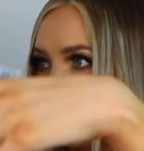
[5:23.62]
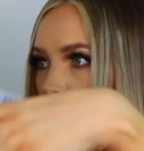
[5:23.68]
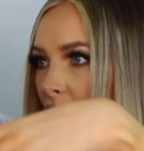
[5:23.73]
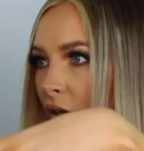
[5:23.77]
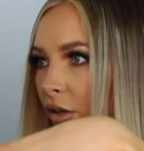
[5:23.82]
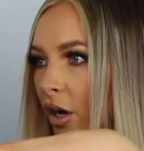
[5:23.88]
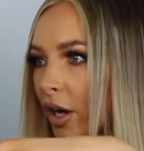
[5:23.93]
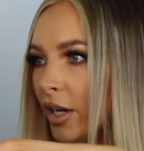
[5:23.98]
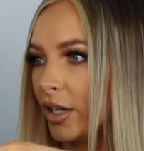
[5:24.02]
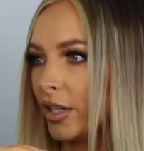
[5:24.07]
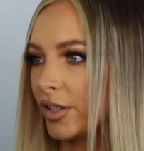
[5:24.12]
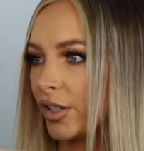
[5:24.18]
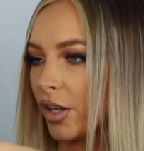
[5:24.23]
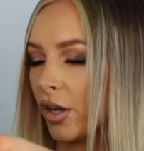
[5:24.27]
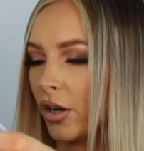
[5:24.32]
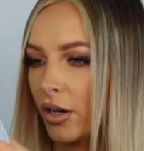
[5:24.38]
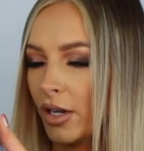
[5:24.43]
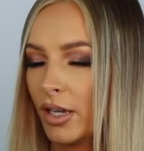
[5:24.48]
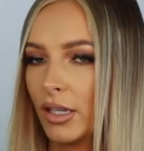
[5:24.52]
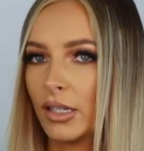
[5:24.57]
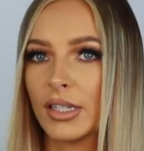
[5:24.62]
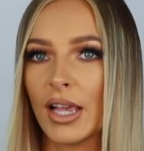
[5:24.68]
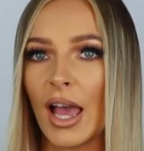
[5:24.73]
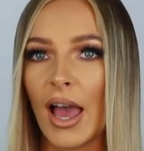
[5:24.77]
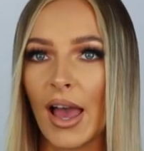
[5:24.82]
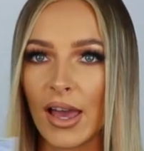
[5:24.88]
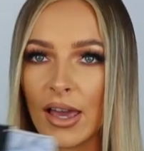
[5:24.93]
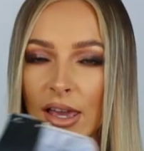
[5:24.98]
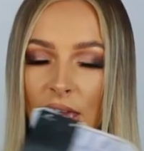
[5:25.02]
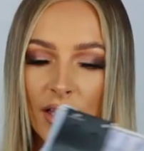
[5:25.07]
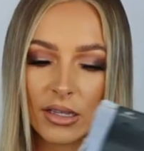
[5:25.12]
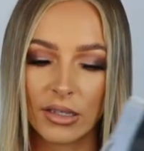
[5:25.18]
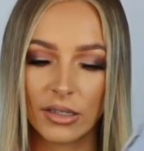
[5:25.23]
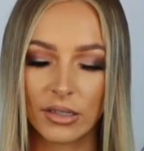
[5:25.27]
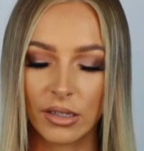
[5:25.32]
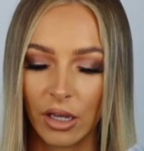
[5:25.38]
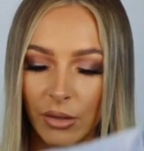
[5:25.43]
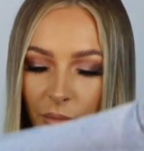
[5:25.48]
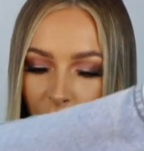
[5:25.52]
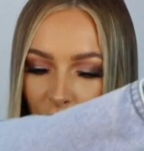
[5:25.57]
I got in a size 8,
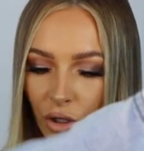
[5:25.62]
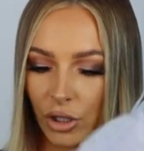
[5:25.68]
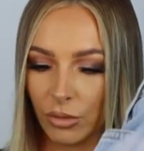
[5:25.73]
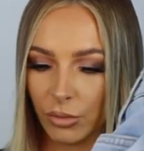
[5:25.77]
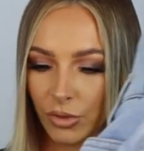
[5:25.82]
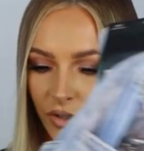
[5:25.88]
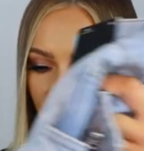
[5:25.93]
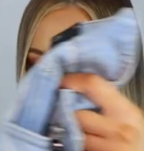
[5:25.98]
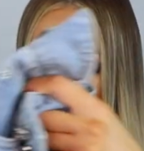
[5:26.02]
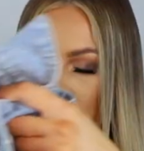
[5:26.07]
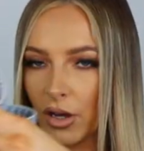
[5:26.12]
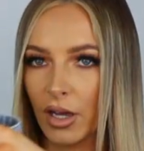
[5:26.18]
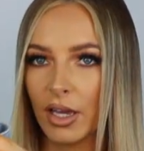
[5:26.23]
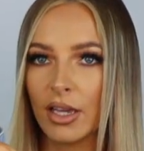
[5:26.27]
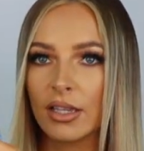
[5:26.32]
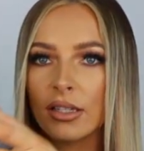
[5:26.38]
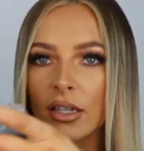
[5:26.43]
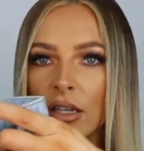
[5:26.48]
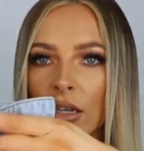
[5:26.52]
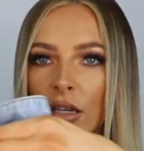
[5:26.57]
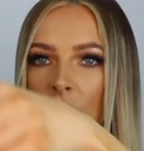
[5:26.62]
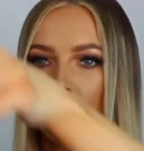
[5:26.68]
so my normal size.